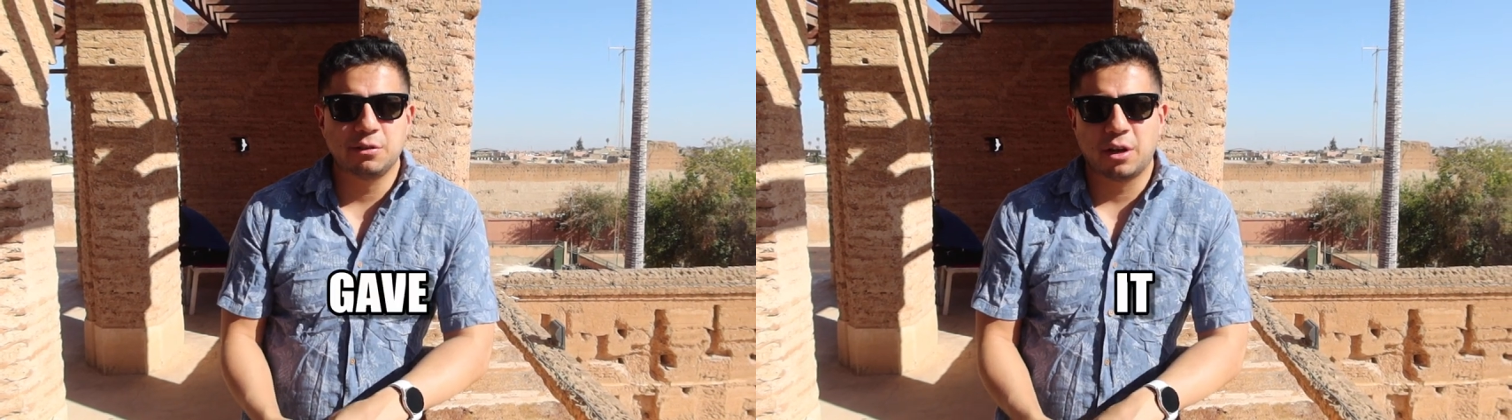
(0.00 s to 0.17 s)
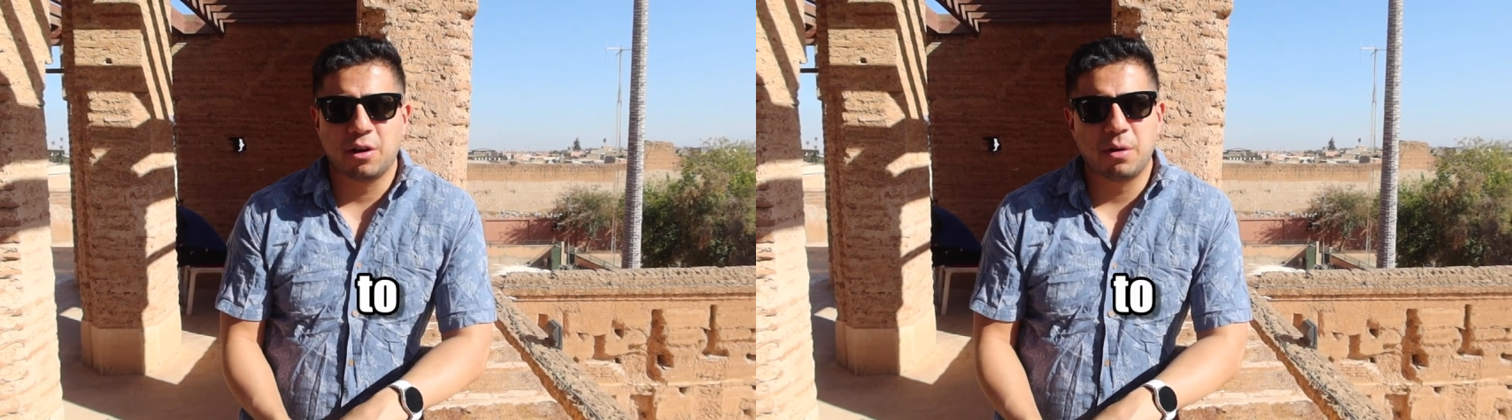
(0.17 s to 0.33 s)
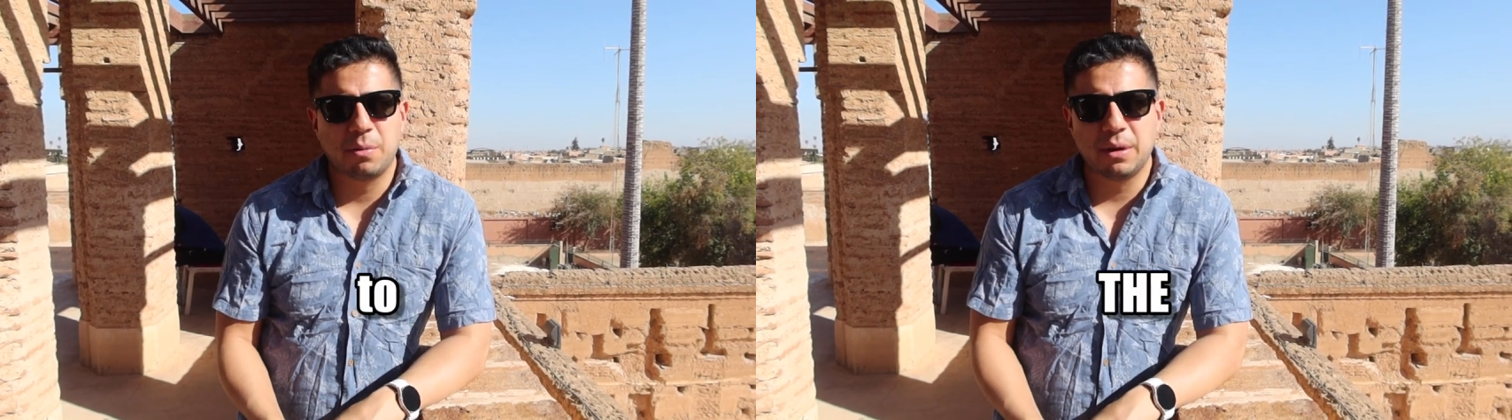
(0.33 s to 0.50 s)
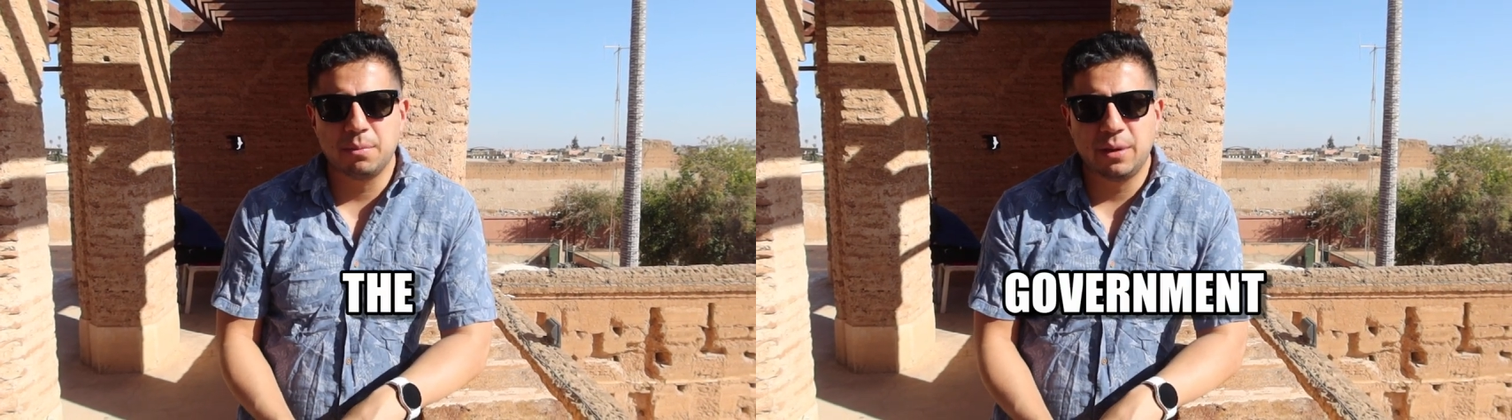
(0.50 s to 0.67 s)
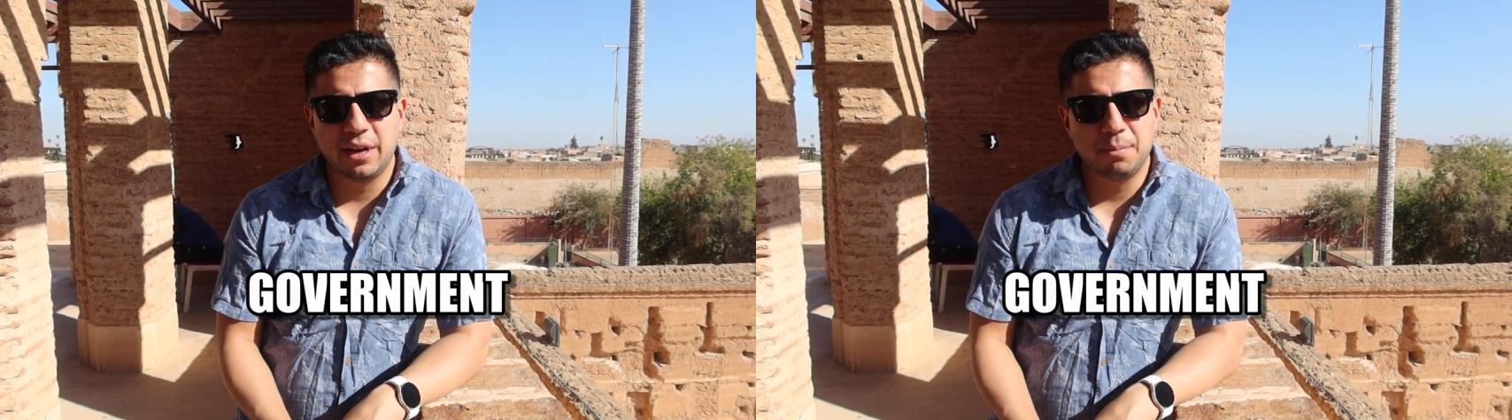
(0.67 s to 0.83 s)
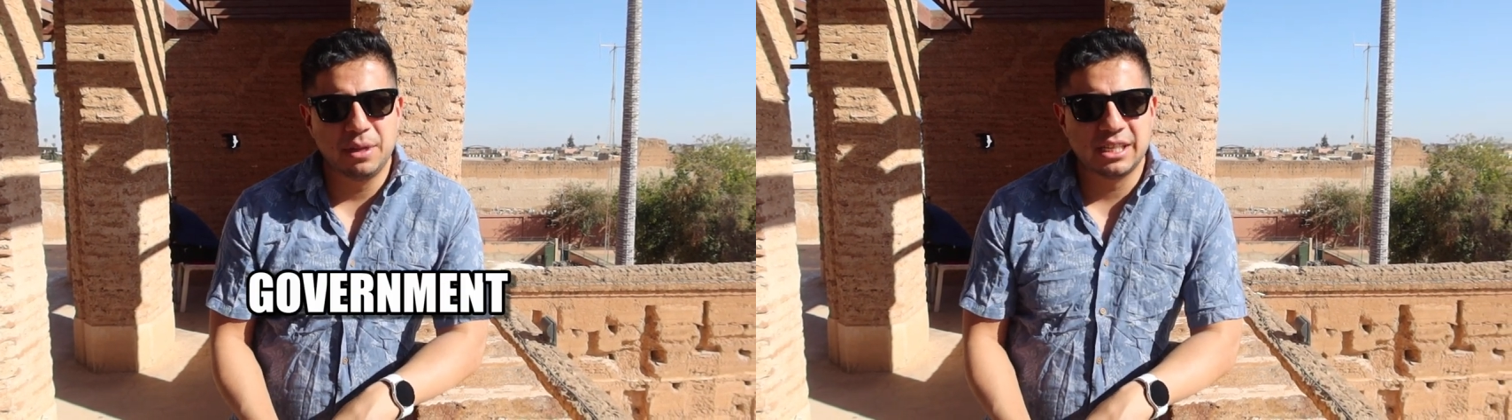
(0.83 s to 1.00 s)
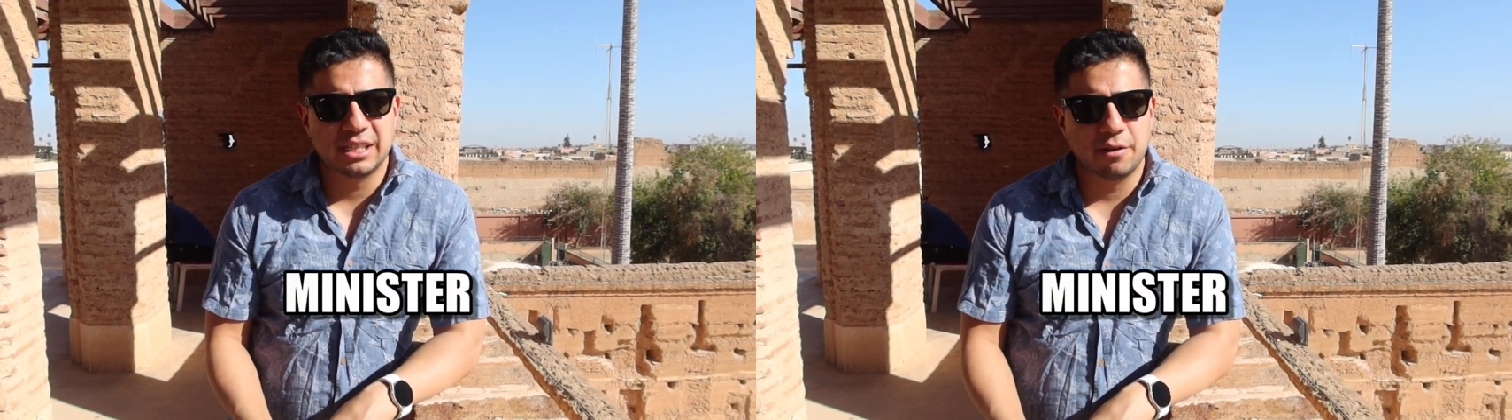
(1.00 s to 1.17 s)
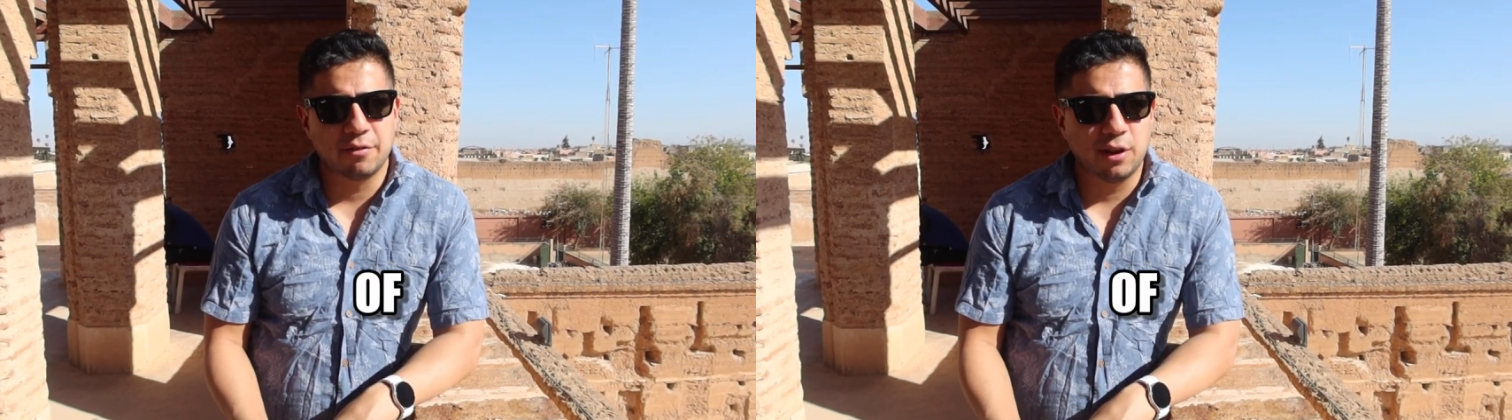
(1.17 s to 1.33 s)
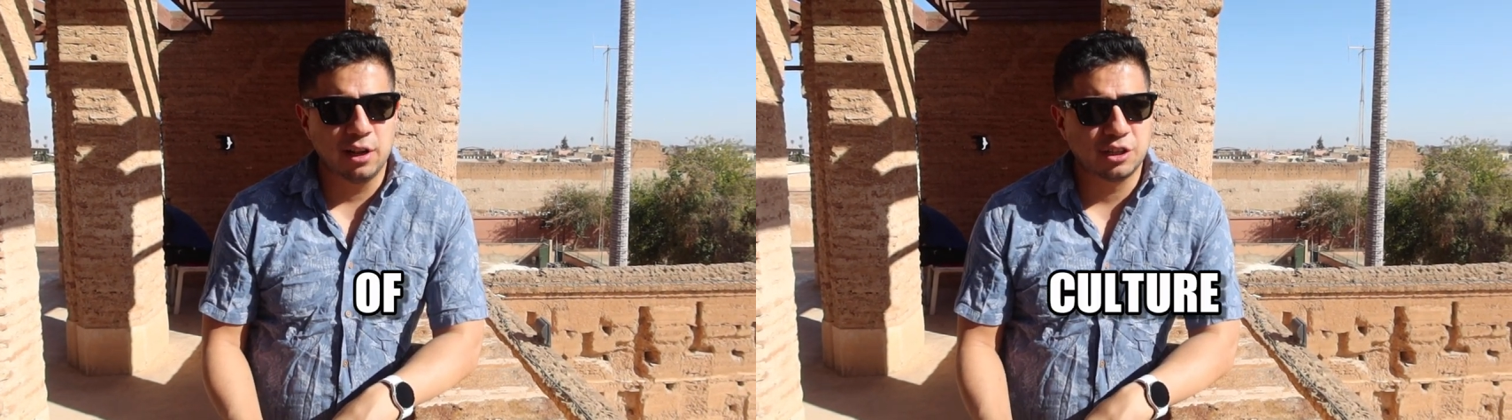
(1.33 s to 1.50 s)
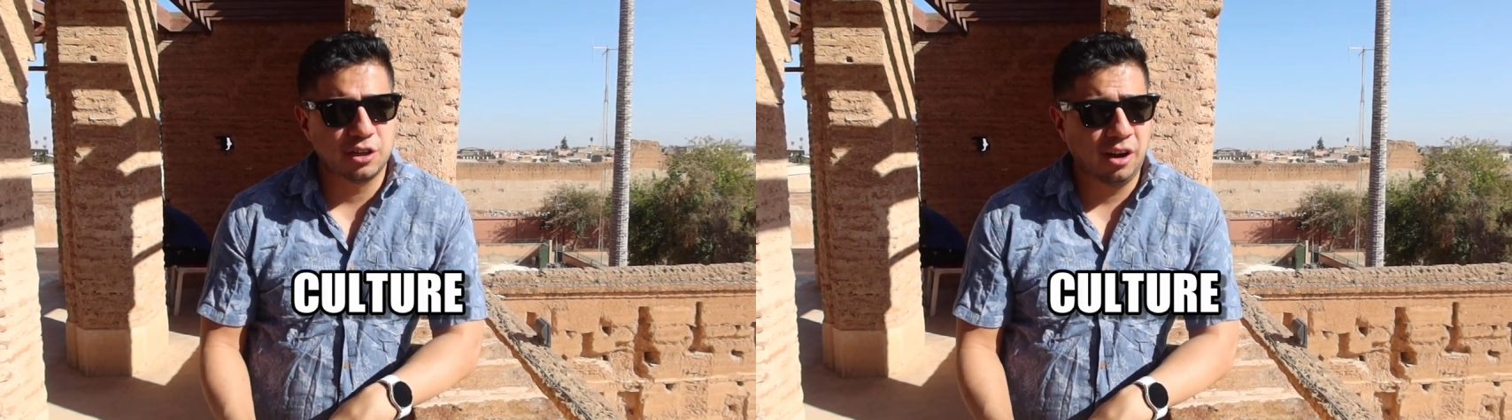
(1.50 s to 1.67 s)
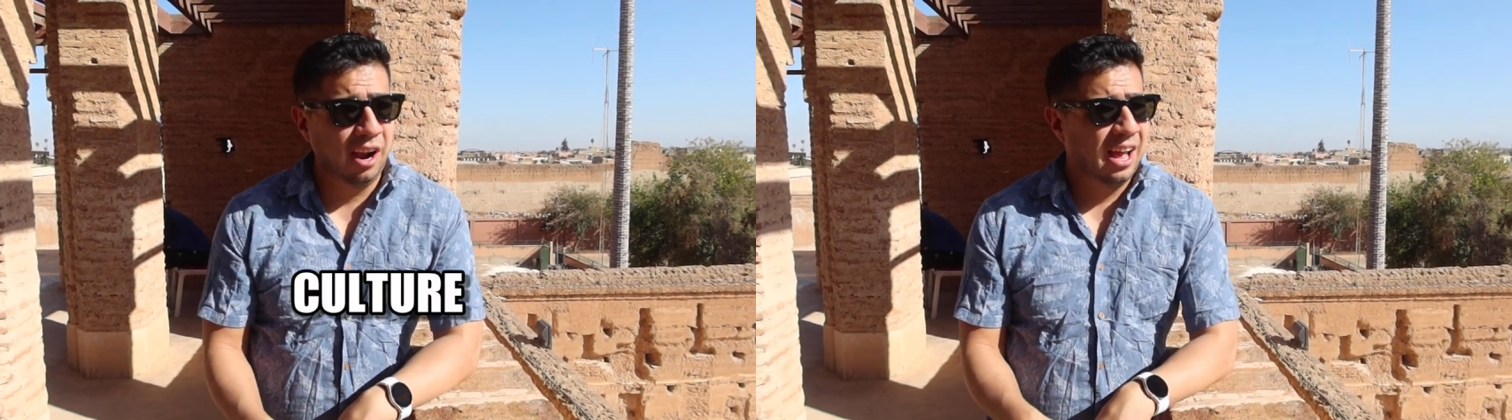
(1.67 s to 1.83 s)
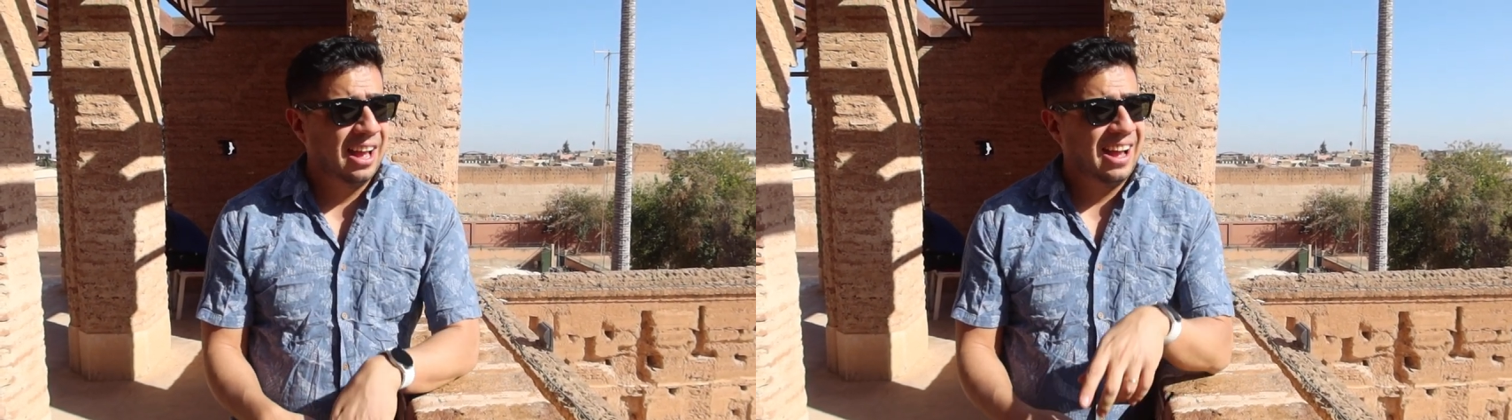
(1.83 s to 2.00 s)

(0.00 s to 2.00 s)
to the government, Minister of Culture,